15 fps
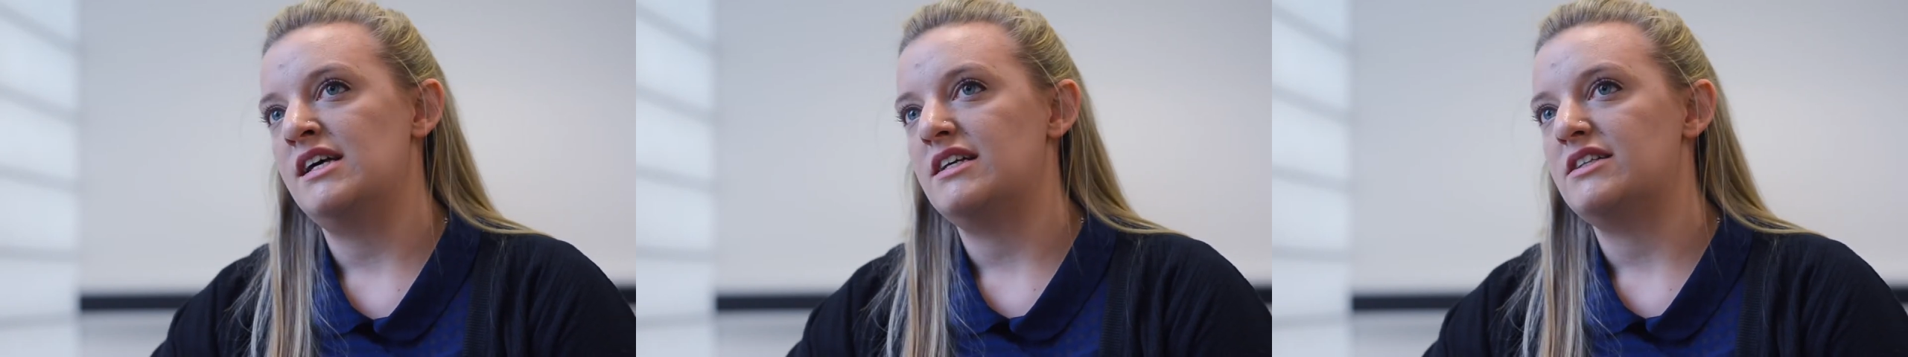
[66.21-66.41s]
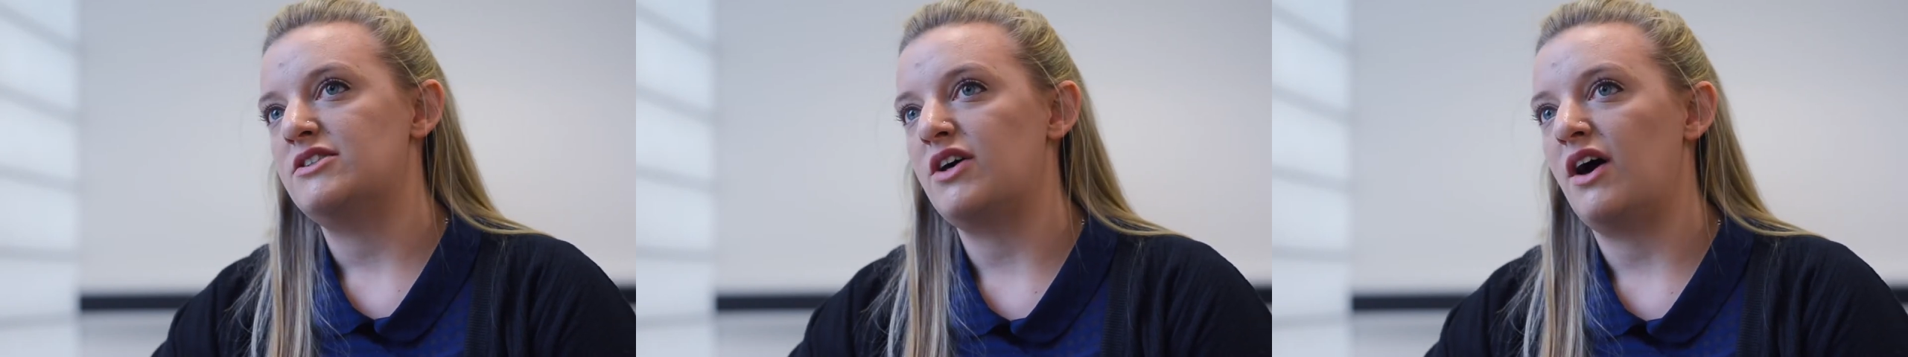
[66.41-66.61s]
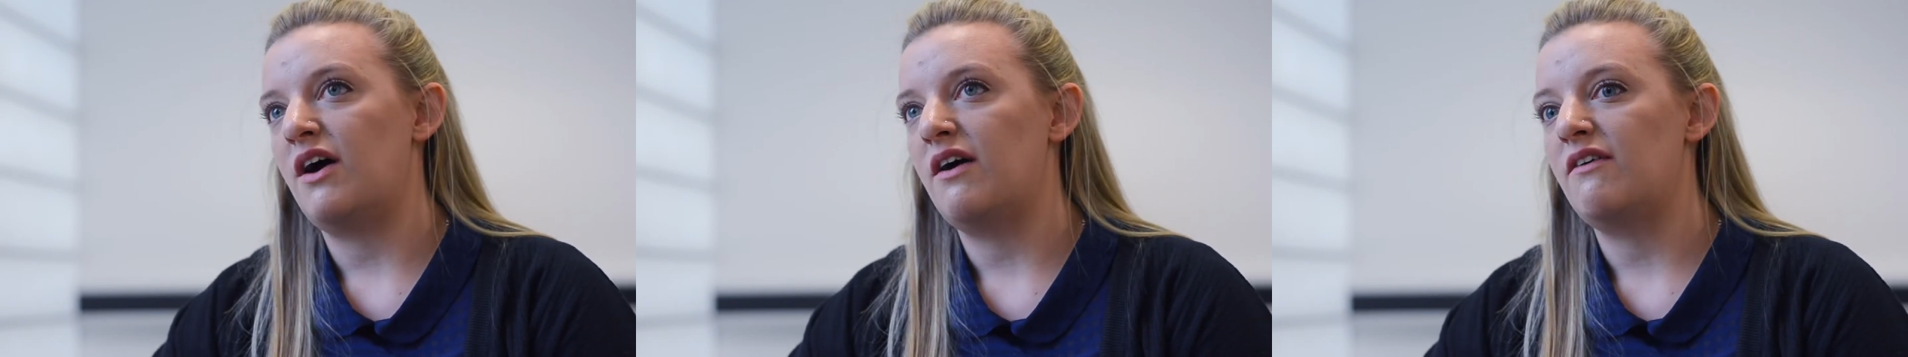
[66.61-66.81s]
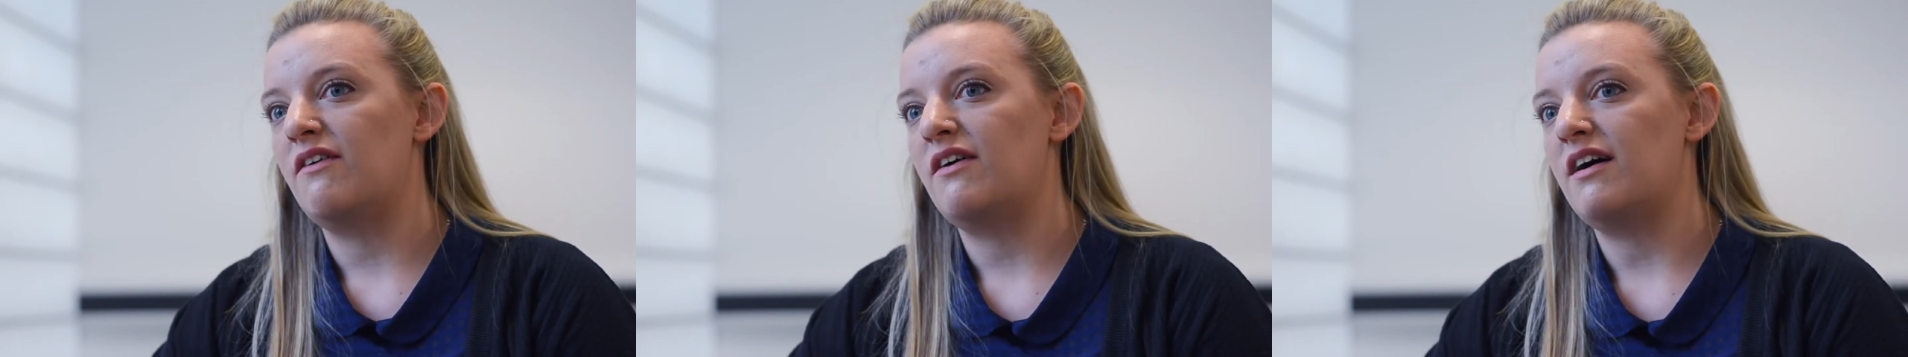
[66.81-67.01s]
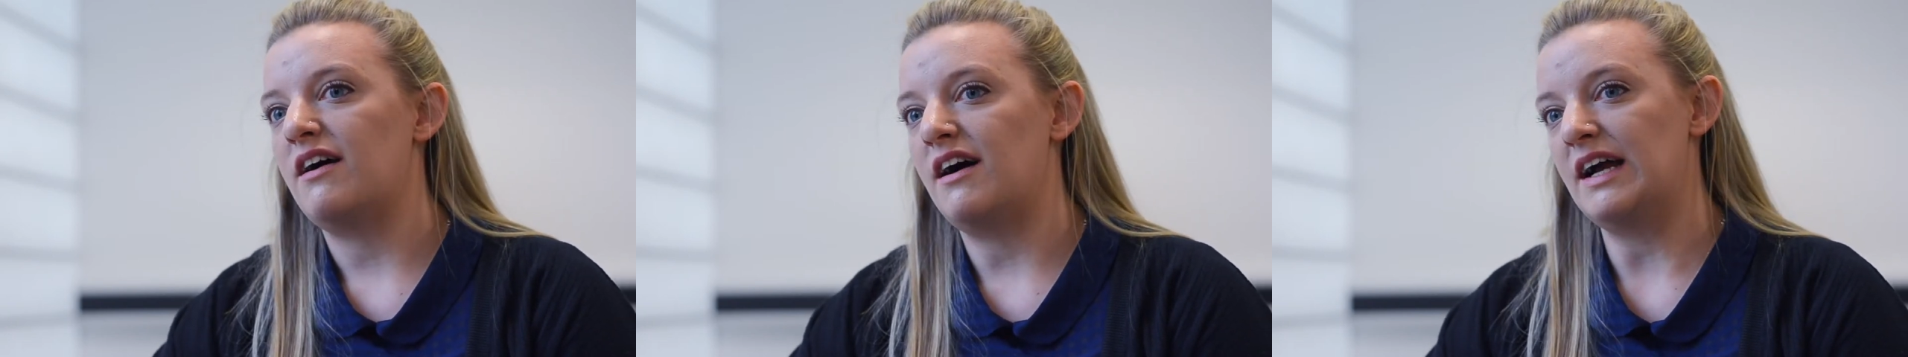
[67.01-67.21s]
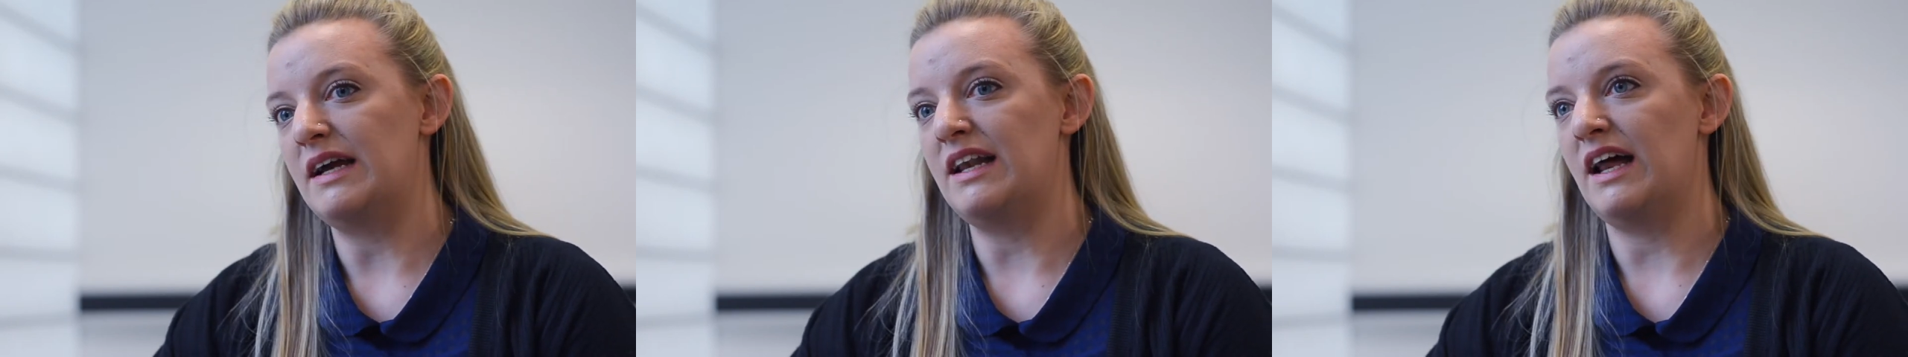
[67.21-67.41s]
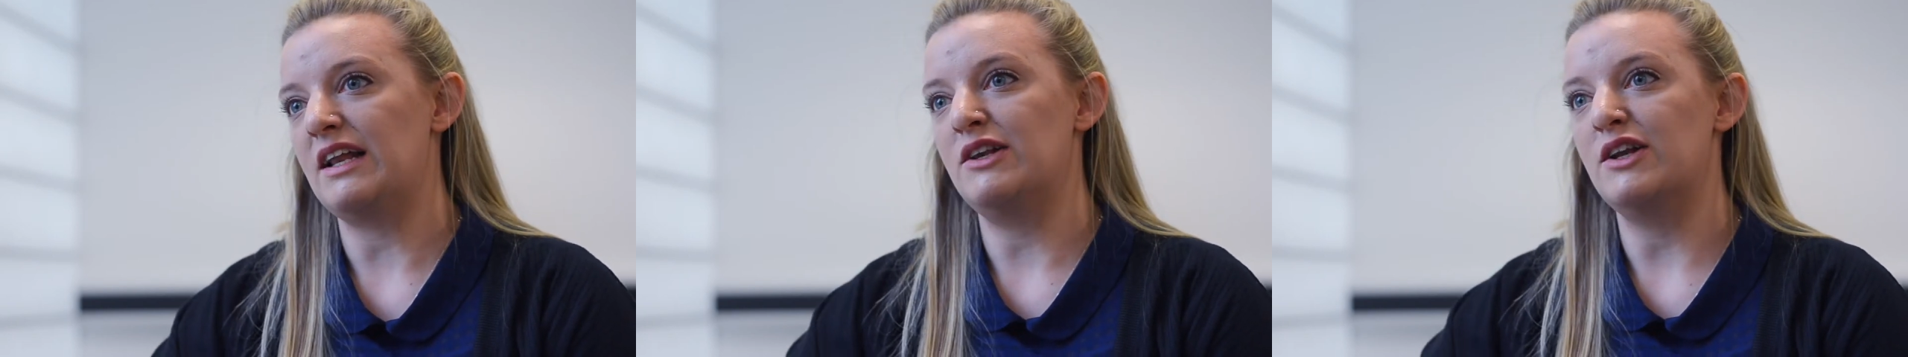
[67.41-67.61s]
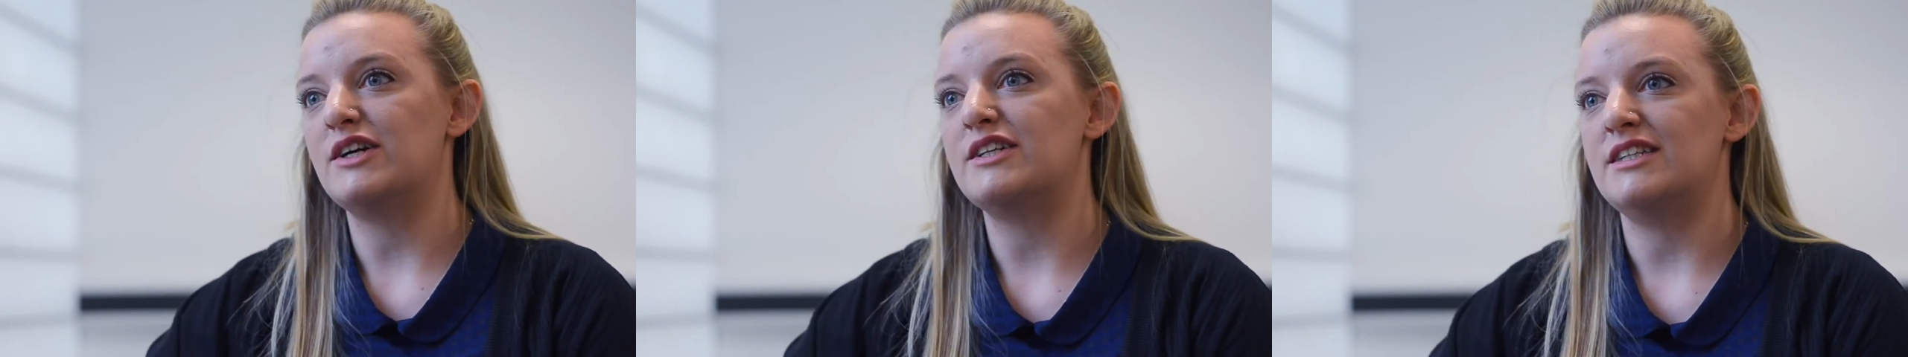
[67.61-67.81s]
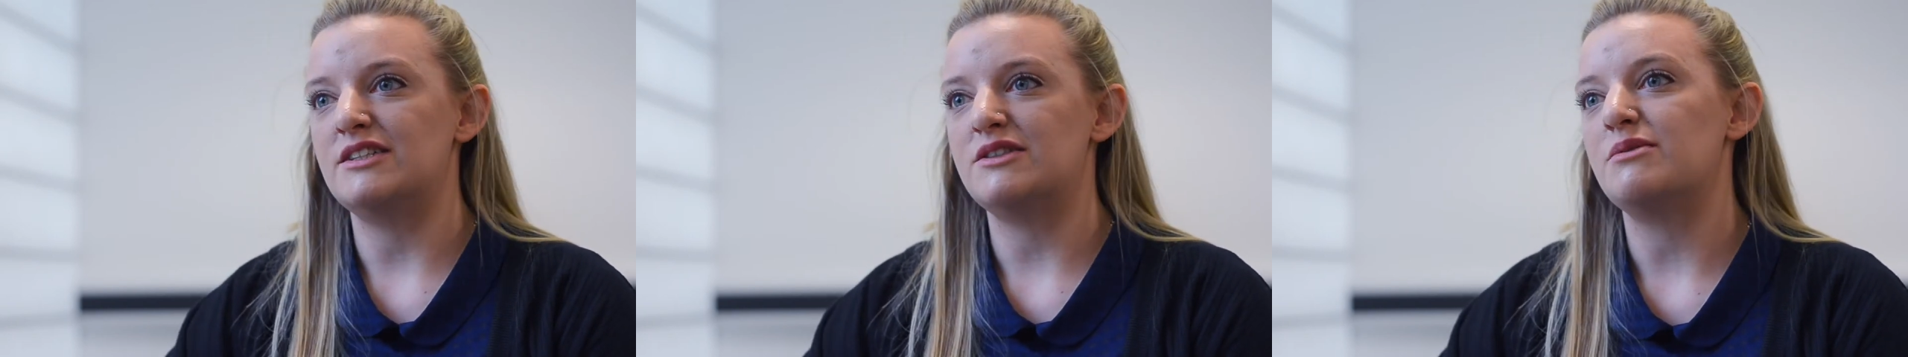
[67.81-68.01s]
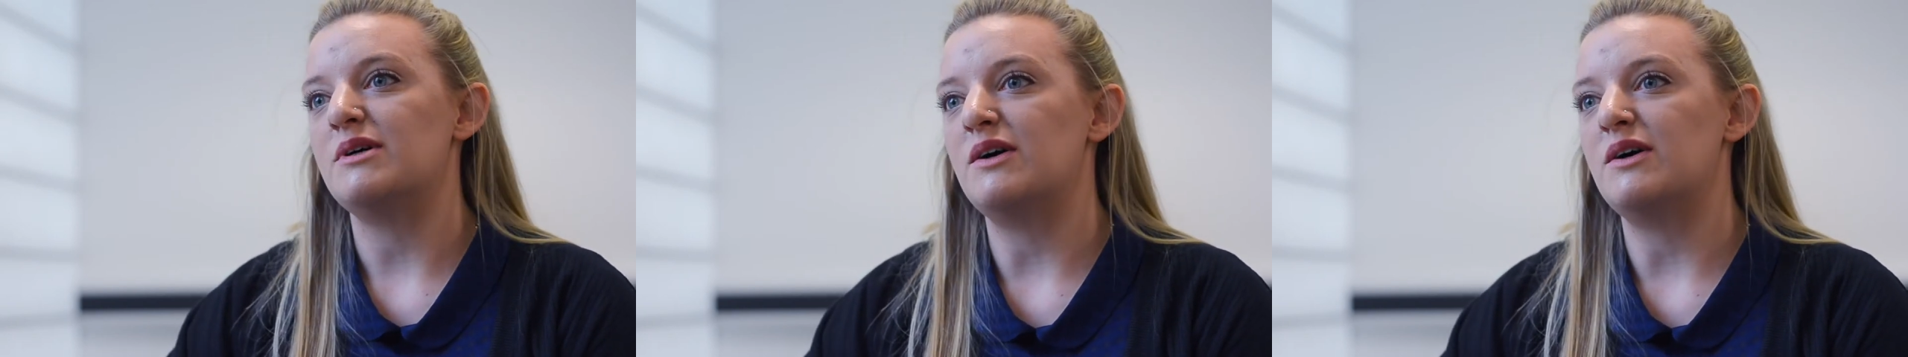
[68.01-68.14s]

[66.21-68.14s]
So I like looked into